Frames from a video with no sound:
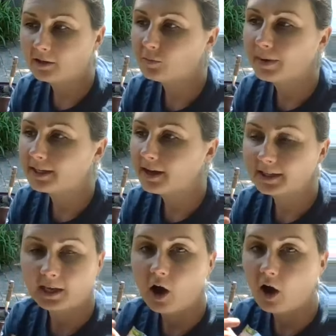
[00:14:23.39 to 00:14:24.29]
you might not
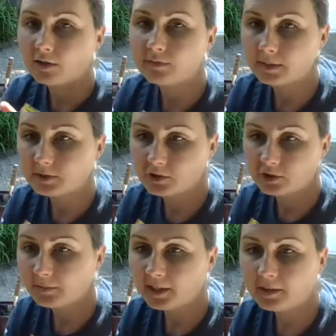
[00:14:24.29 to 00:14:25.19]
get all of them to
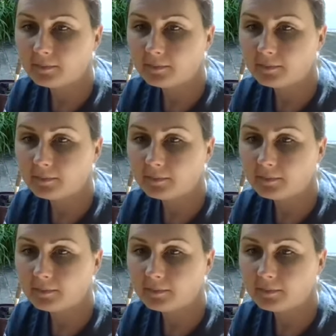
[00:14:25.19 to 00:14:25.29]
germinate,